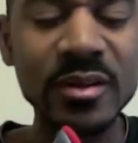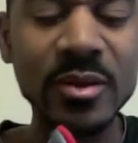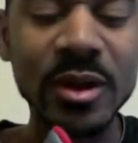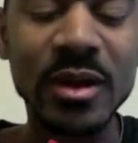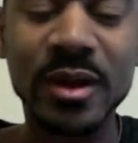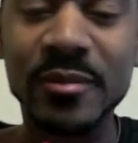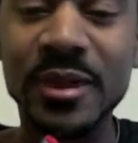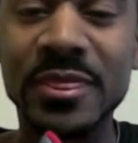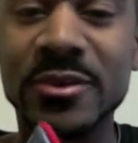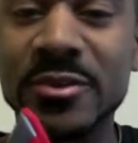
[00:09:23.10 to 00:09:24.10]
I
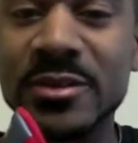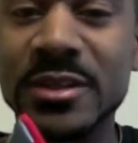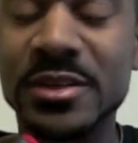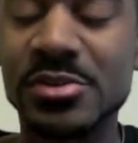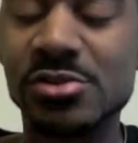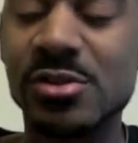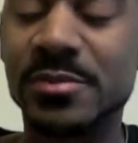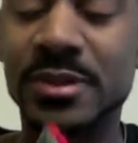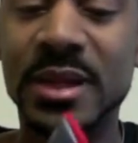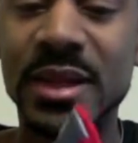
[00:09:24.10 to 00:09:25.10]
thoroughly enjoyed
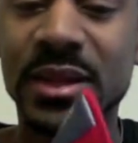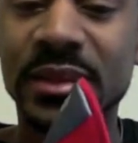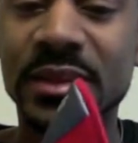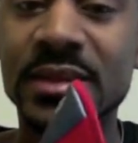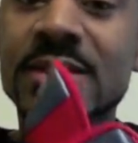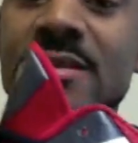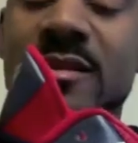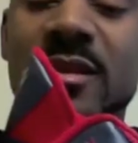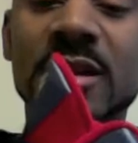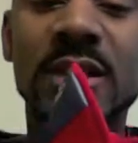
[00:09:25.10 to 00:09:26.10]
playing in these,
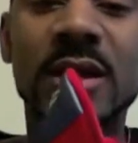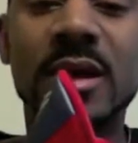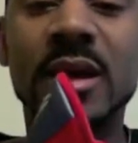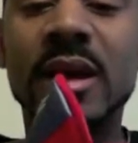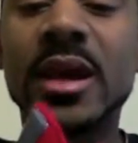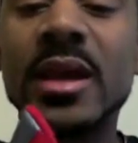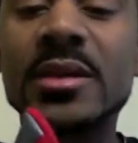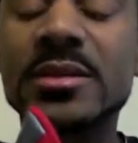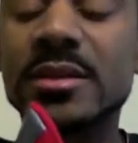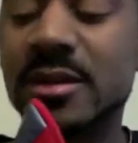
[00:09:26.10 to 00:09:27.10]

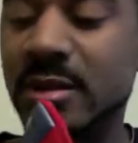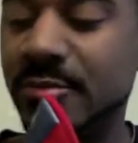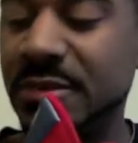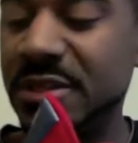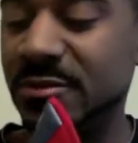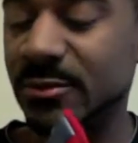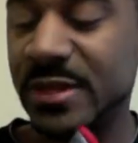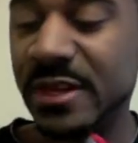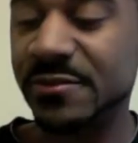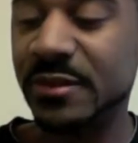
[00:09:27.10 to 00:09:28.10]
and these will
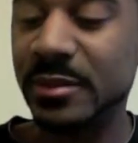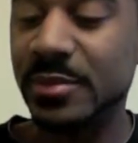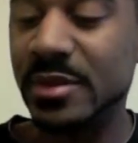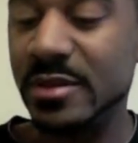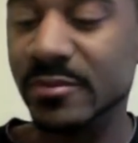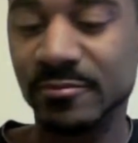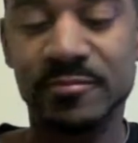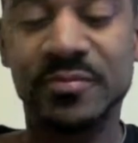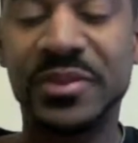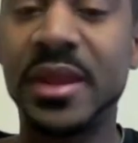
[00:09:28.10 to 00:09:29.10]
definitely be
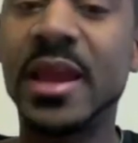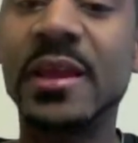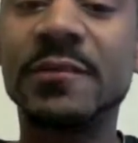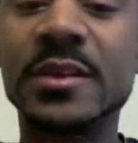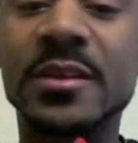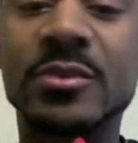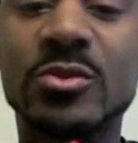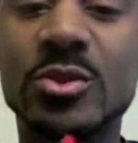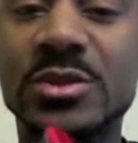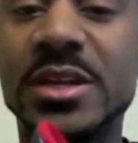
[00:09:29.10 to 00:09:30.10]
heavy in the
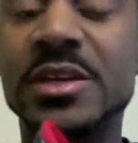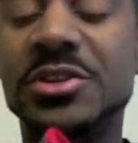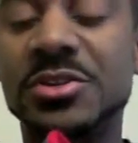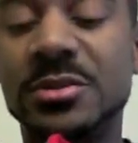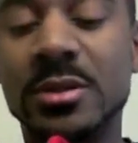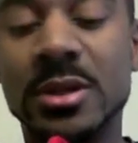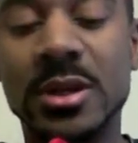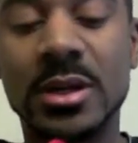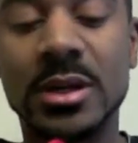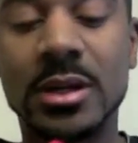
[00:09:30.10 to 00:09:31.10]
rotation.
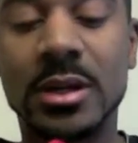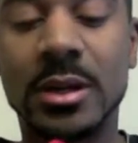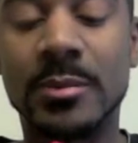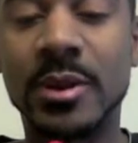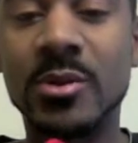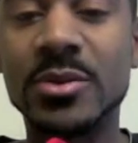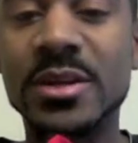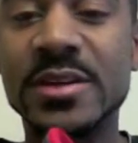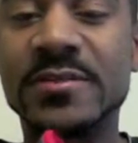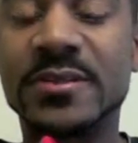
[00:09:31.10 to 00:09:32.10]
I would
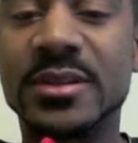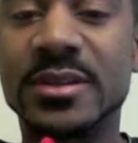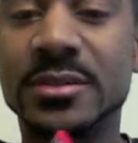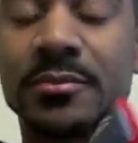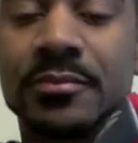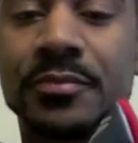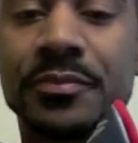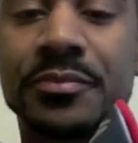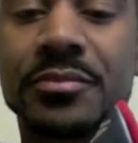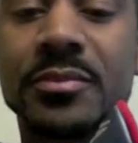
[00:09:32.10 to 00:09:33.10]
definitely
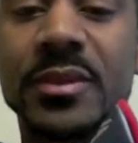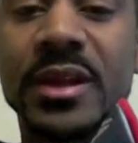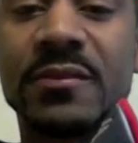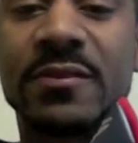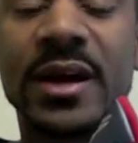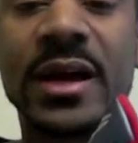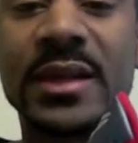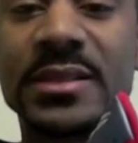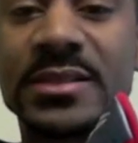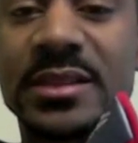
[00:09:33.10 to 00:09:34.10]

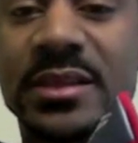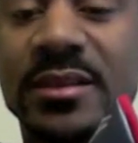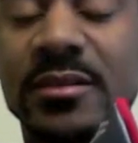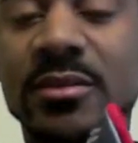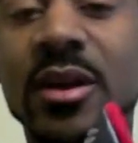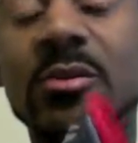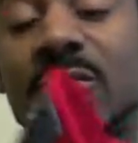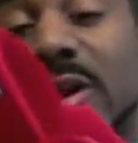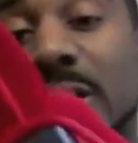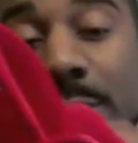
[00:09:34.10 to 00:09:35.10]
advise. I would
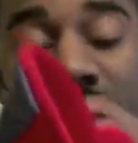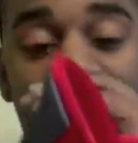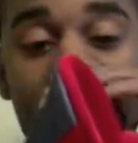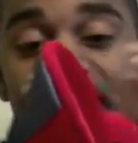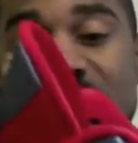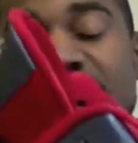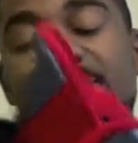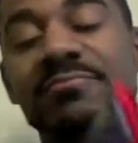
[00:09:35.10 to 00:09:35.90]
recommend this.